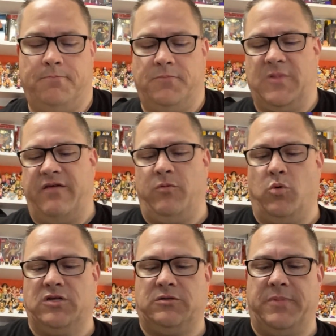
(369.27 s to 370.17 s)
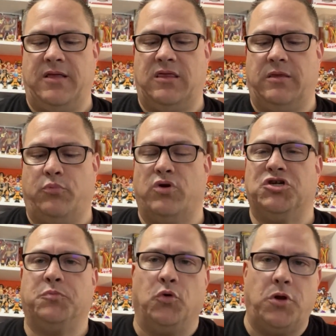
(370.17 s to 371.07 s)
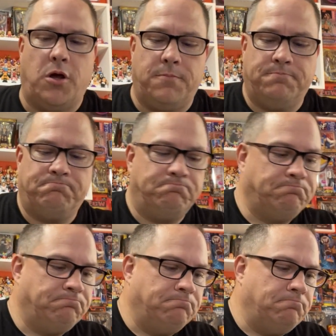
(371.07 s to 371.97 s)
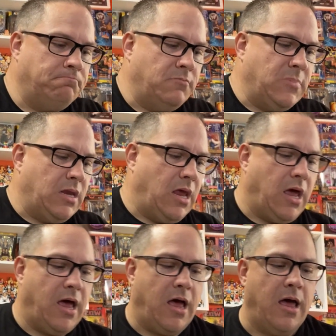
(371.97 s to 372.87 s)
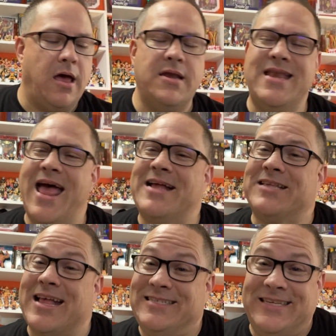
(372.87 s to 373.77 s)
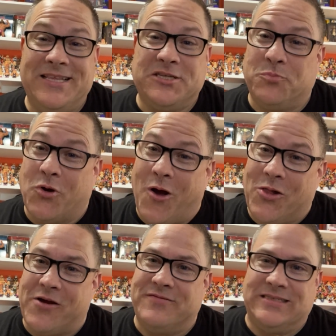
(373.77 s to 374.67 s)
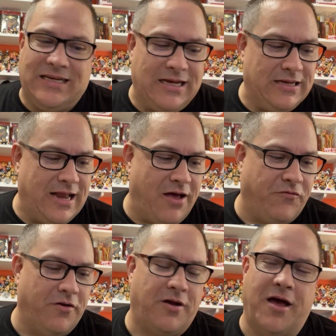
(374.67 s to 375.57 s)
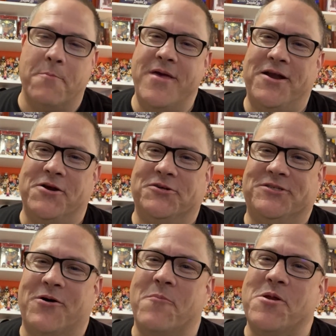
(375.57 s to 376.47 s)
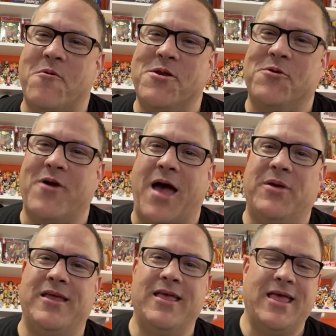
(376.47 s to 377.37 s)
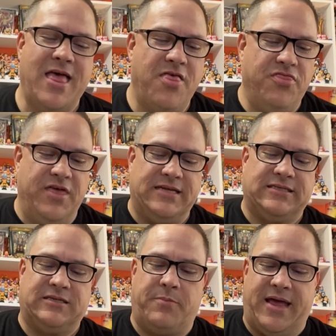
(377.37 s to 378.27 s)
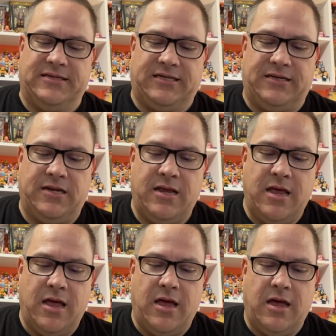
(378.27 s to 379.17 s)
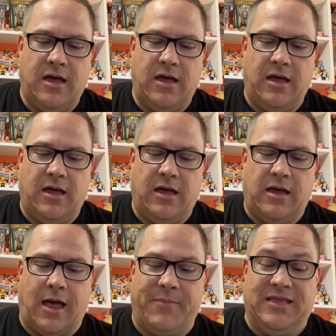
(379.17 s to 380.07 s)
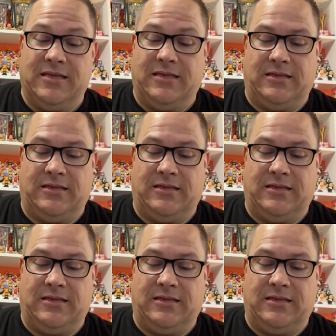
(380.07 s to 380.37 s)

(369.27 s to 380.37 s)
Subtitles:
Davey Boy Smith, the British Bulldog. Next, I see this Brawler. I've seen it now for a minute or so. I'm going to go ahead and grab it. This is amazing. I mean,